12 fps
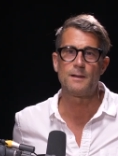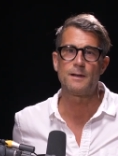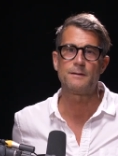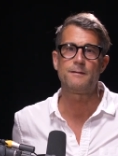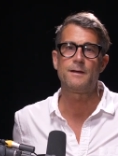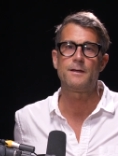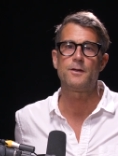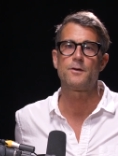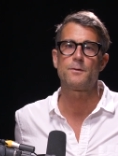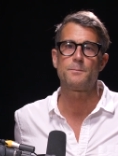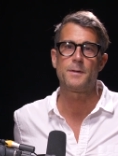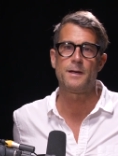like take
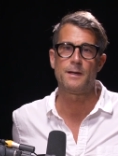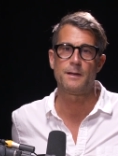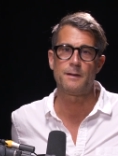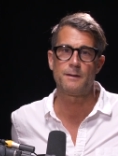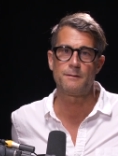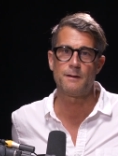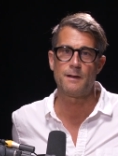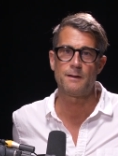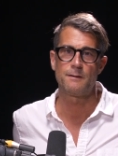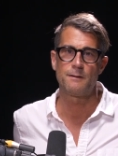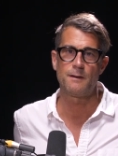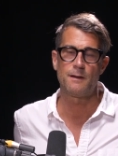your pain and
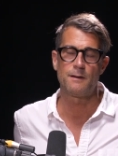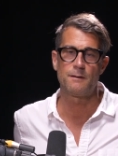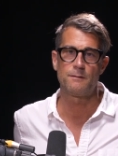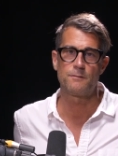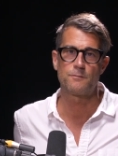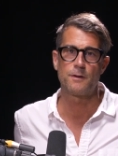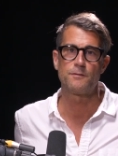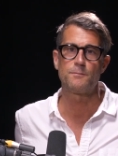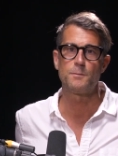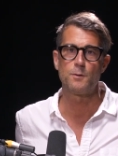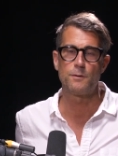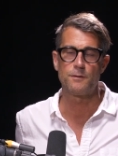and and
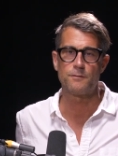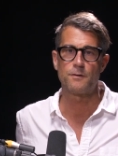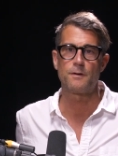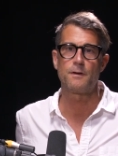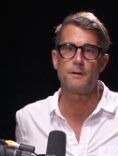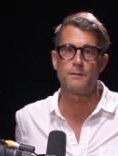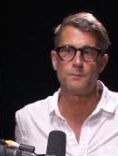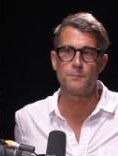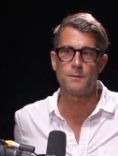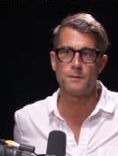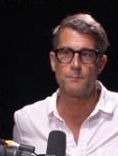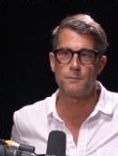transmute it, turn it
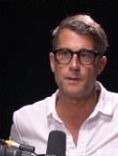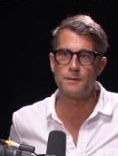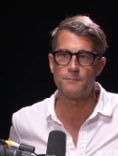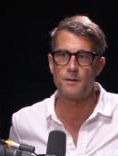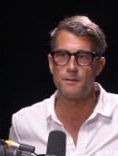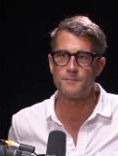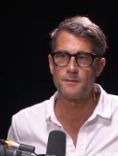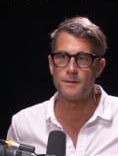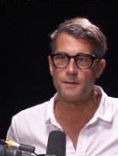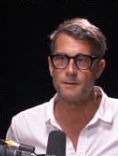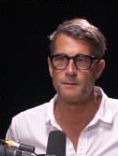into a creative offering.